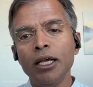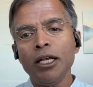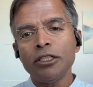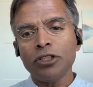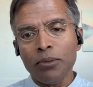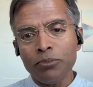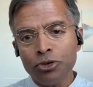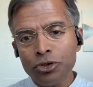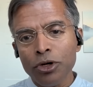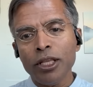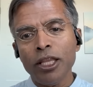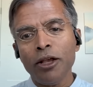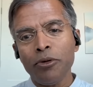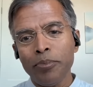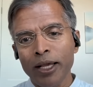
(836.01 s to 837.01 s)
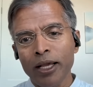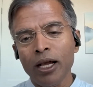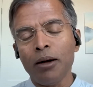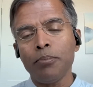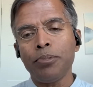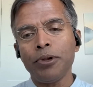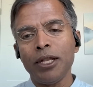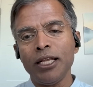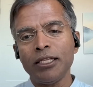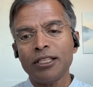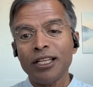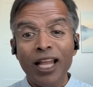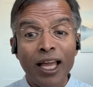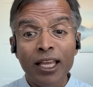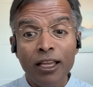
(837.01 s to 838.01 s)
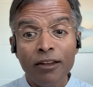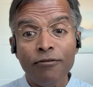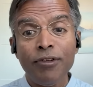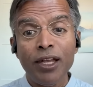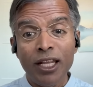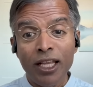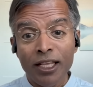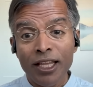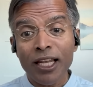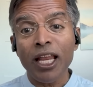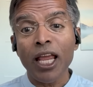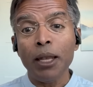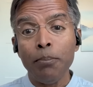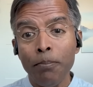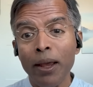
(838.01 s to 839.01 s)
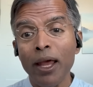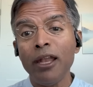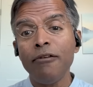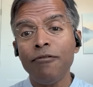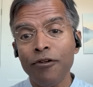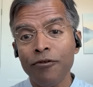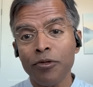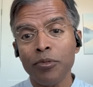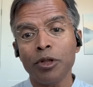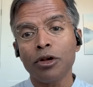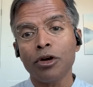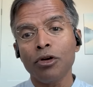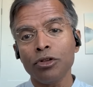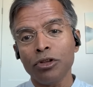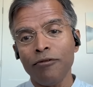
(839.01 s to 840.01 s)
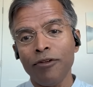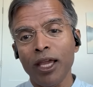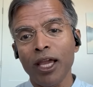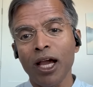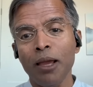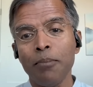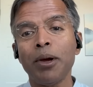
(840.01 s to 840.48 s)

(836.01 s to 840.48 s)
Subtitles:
So I'm sure there will be companies like NVIDIA that can benefit from the growth of AI,